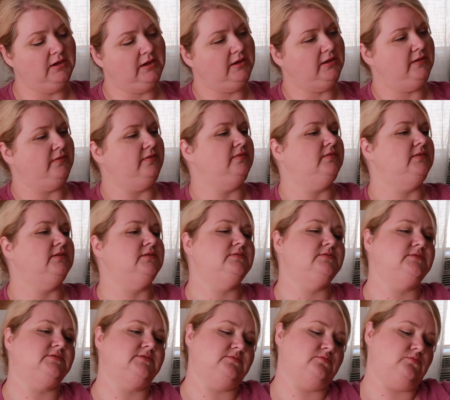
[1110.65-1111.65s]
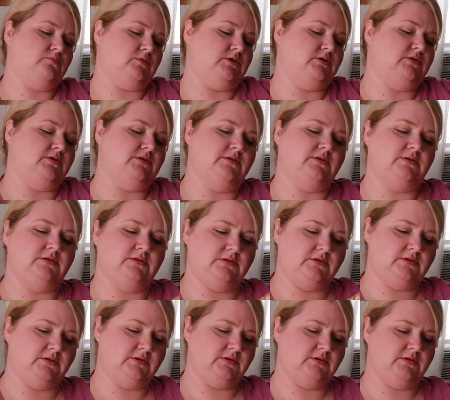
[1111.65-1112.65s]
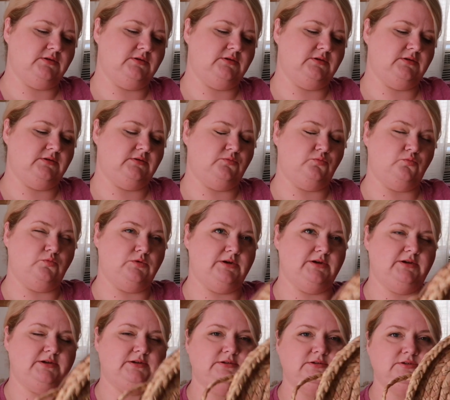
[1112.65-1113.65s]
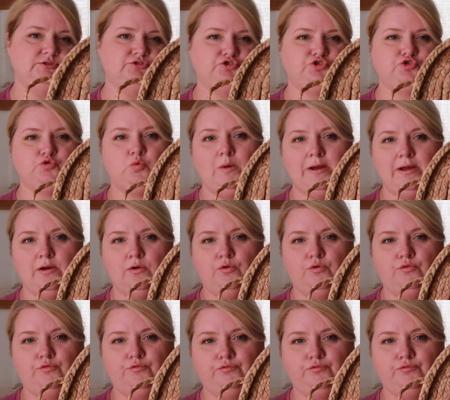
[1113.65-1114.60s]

and this one was 12.